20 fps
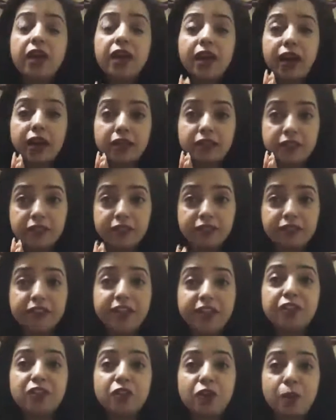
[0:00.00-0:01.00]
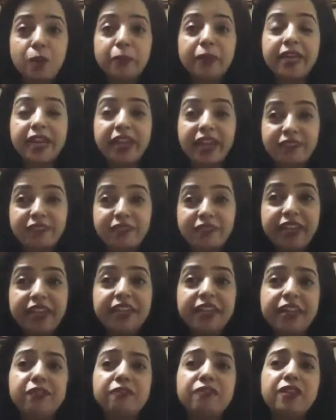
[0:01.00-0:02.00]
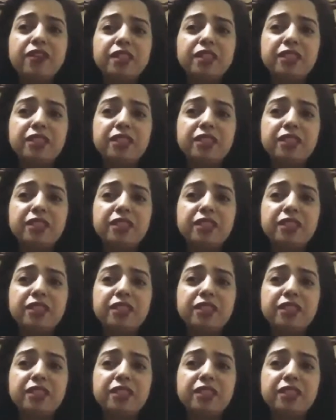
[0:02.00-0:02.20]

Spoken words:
a different topic every day with